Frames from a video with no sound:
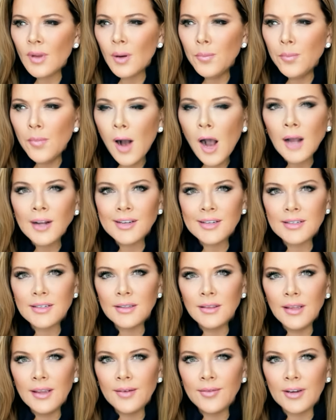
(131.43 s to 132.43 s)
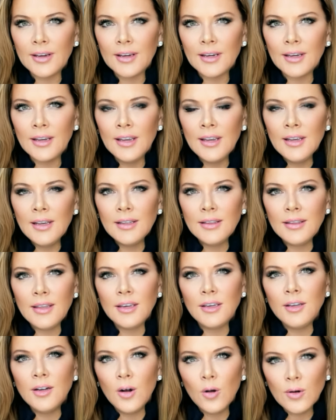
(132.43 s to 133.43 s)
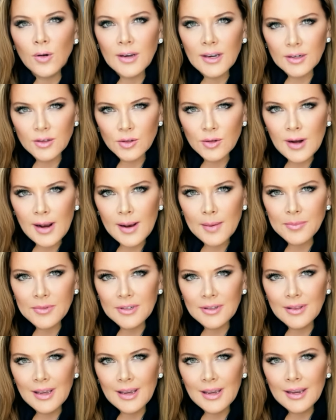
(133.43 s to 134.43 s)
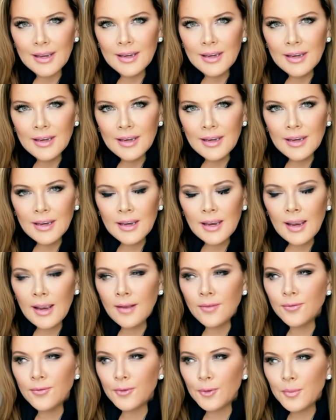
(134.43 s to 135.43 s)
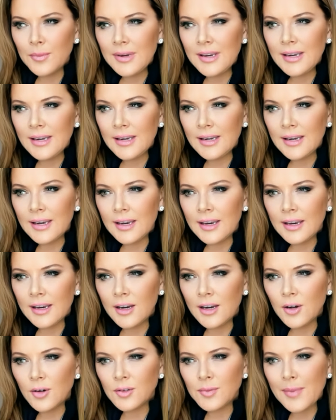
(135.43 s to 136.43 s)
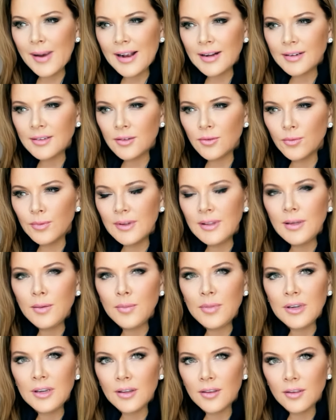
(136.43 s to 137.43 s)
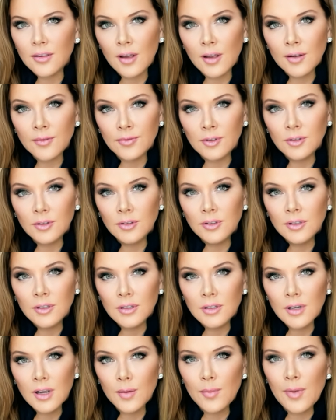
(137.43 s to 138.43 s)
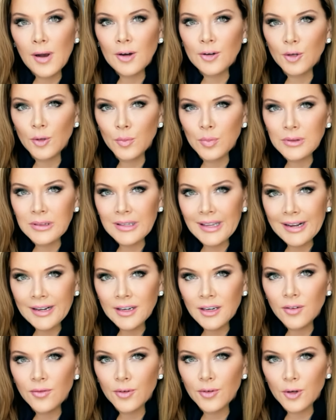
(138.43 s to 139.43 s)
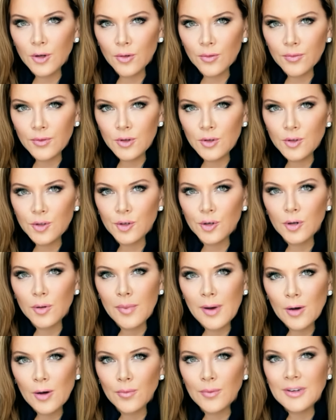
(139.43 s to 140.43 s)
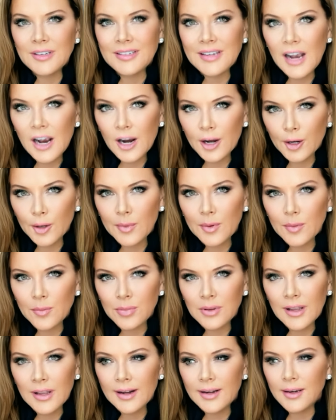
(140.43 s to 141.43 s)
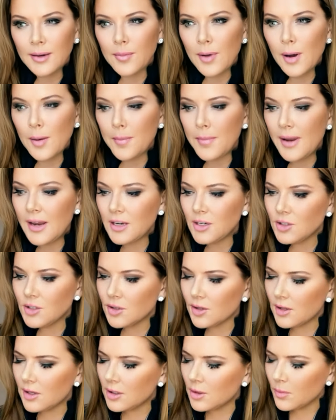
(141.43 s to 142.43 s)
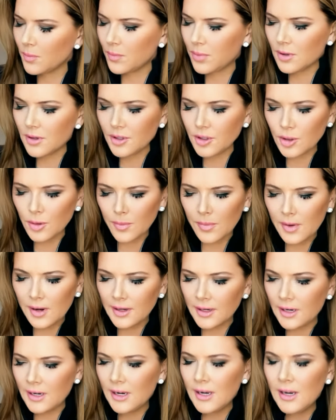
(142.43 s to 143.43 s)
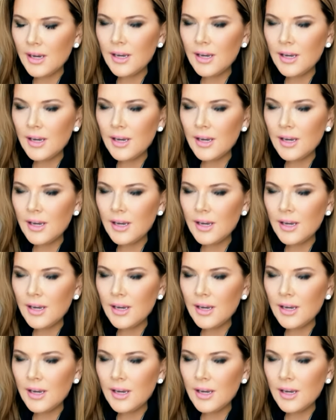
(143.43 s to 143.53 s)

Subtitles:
modest living, that you don't get trapped in that? And for me, it goes back to really being thoughtful about your planning for your future, about retirement planning, about making sure that you're putting your money,